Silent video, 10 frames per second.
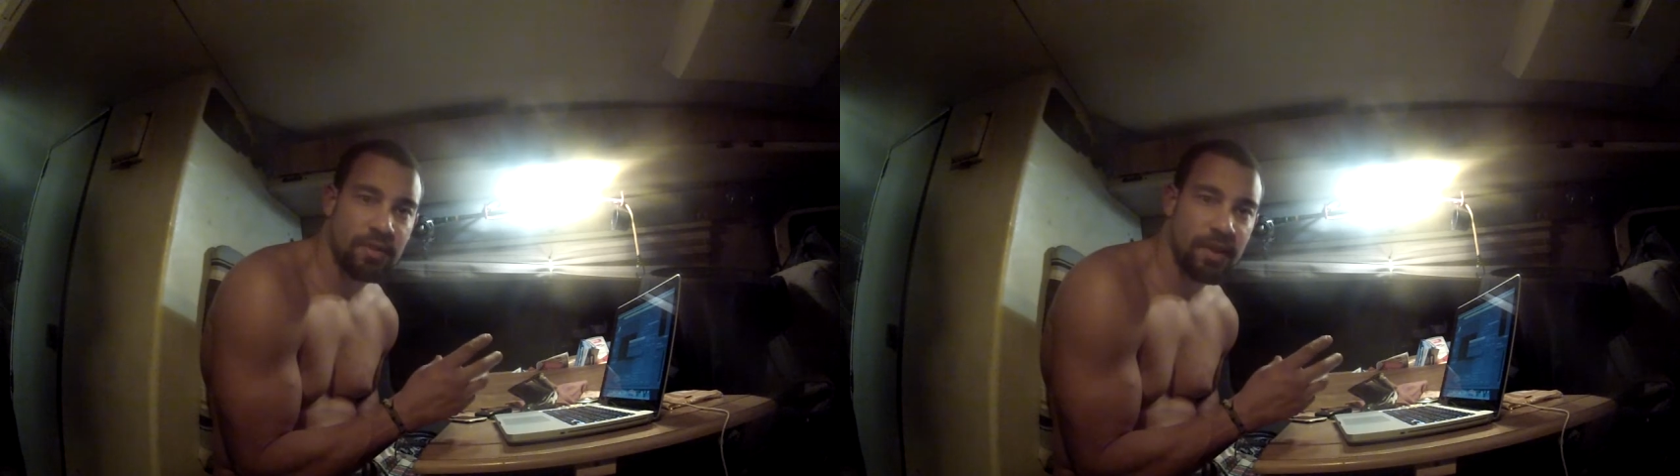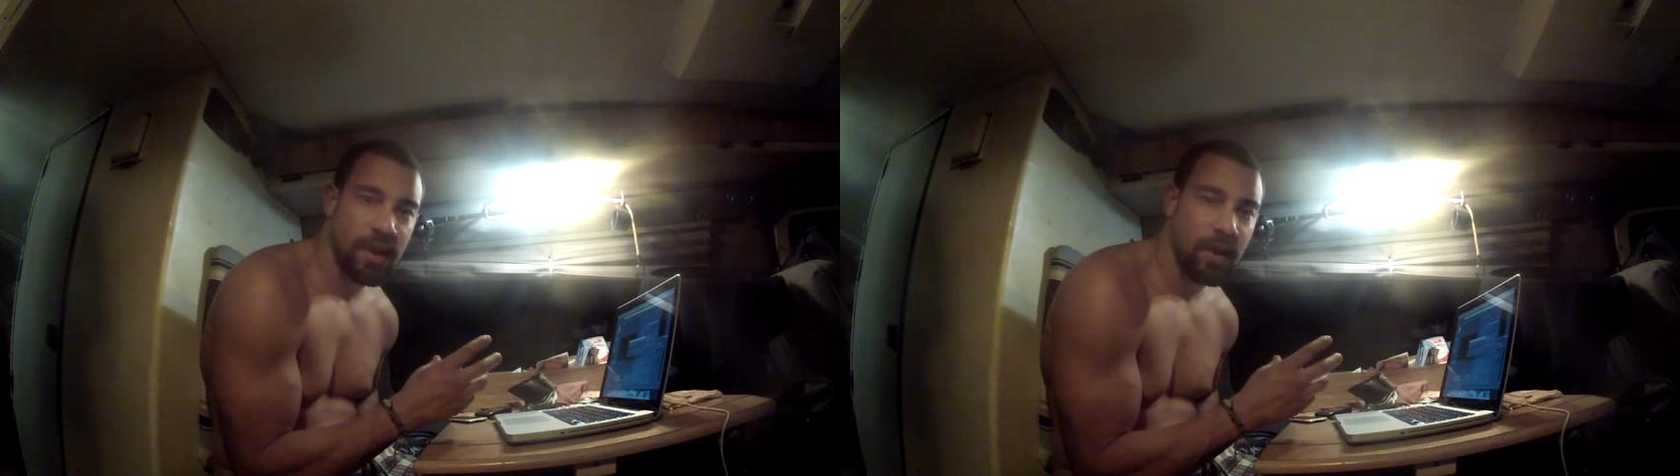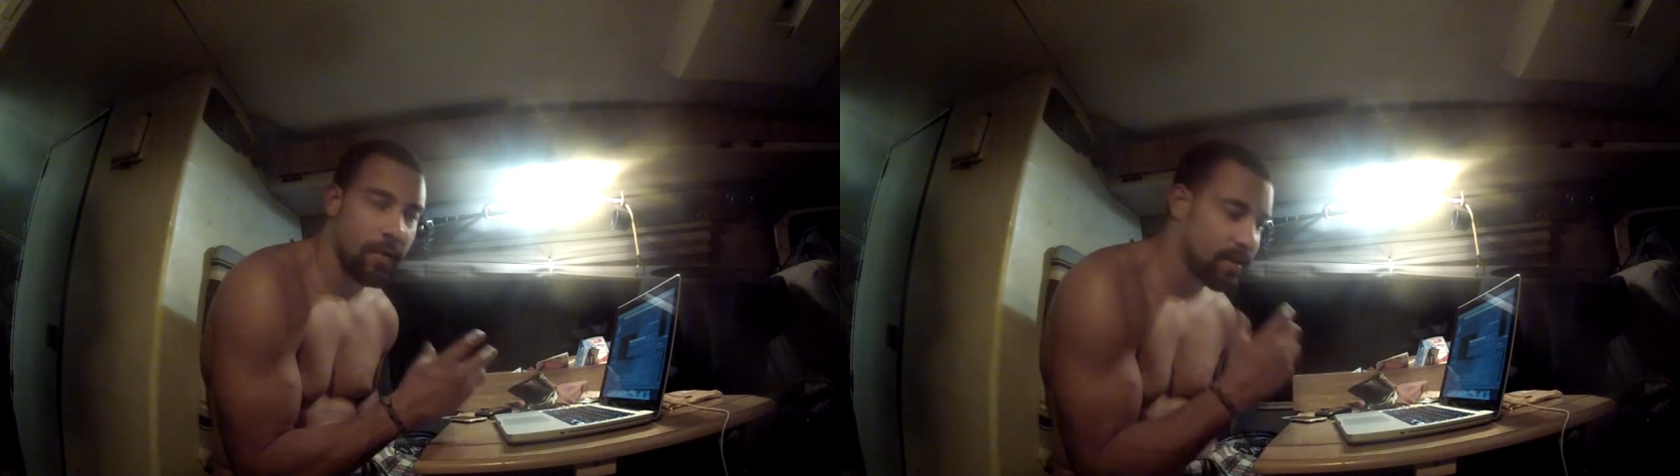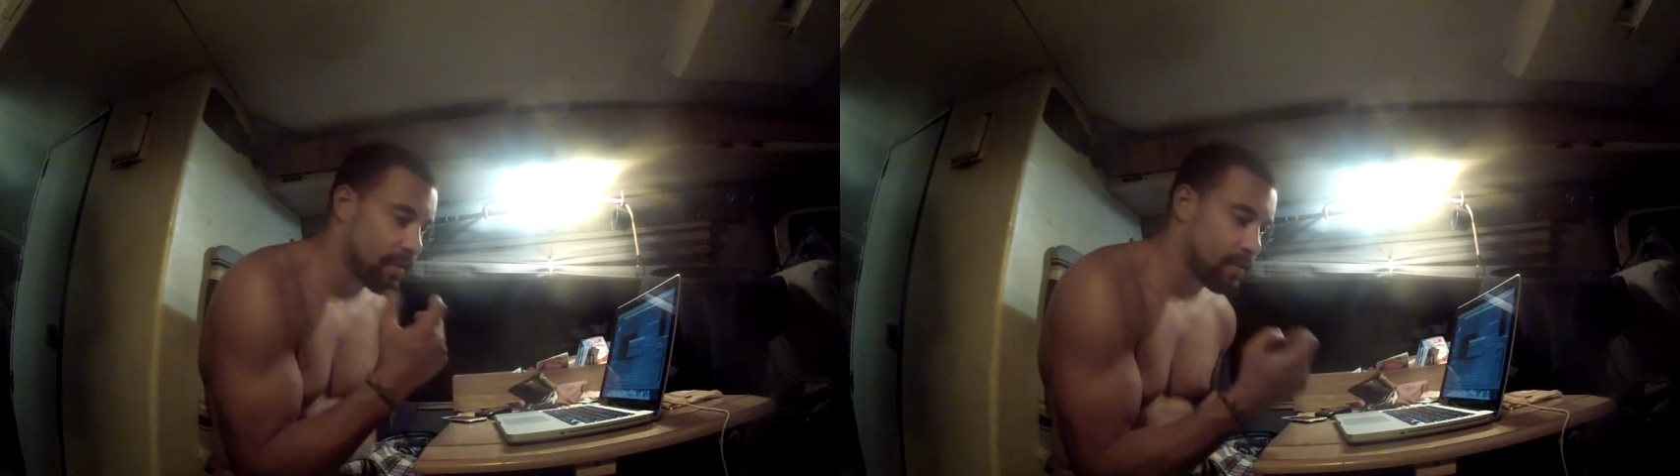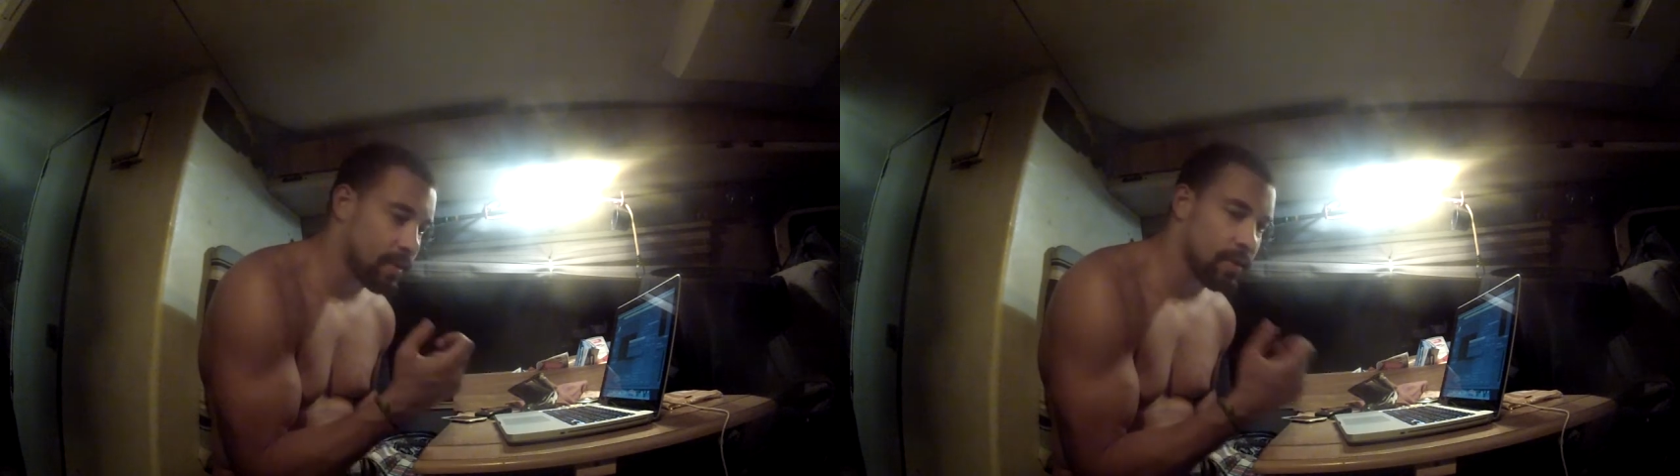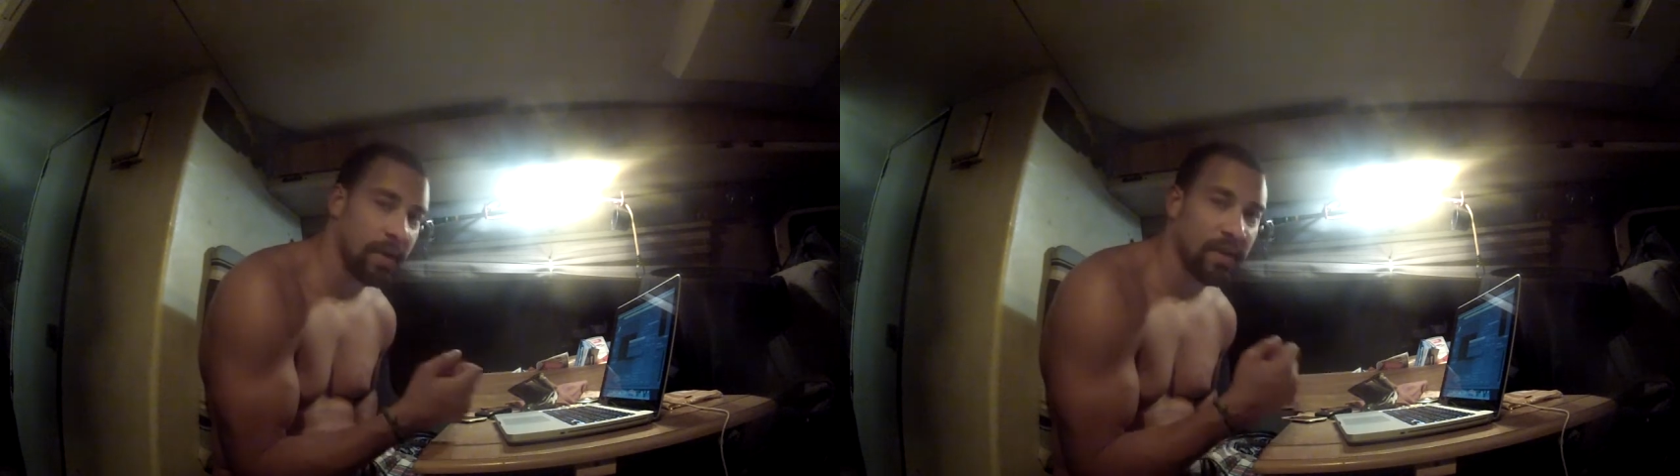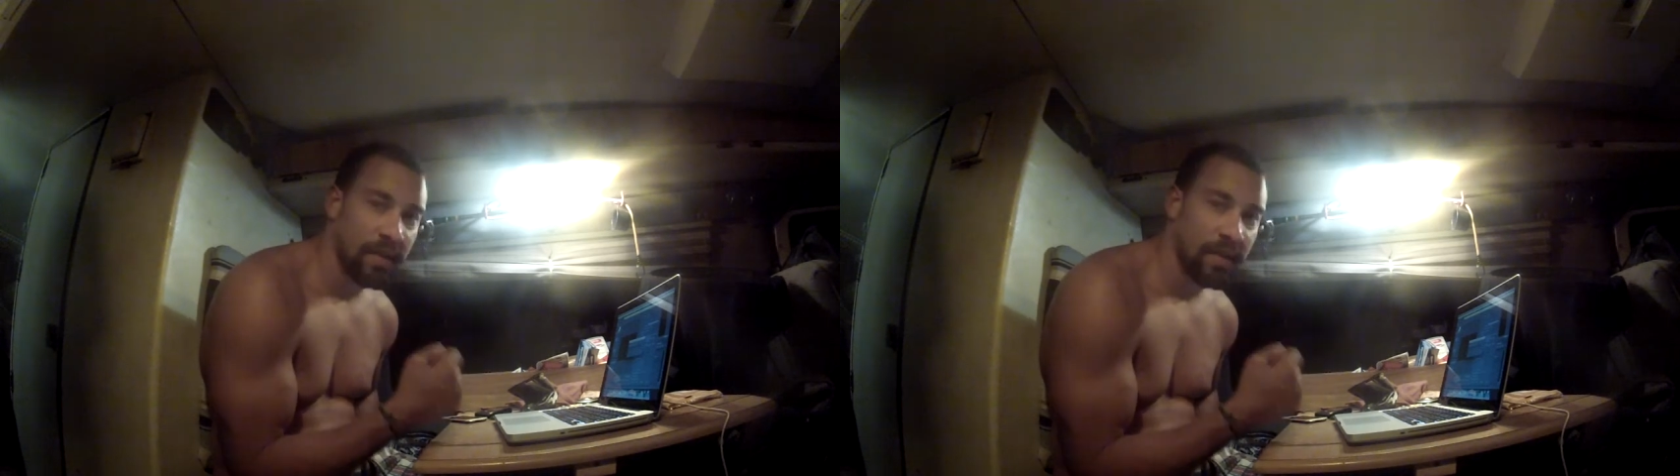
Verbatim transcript: Like I always have to be doing